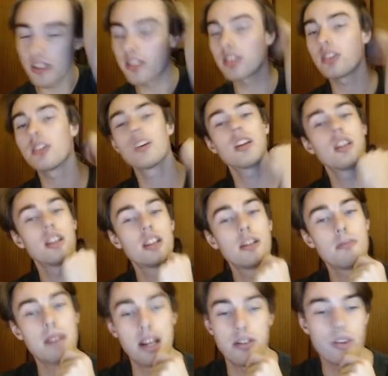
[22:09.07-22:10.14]
So,
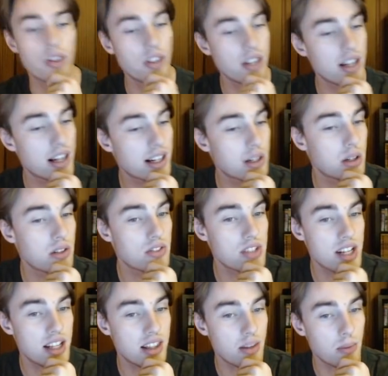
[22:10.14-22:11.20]
man, if only I could have
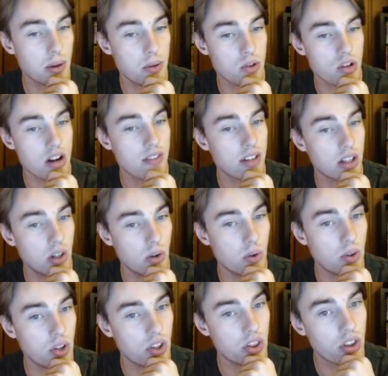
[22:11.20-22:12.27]
seen that we were driving
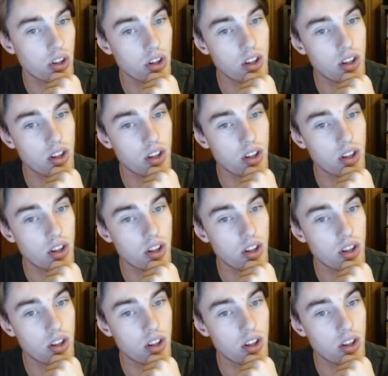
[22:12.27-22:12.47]
north.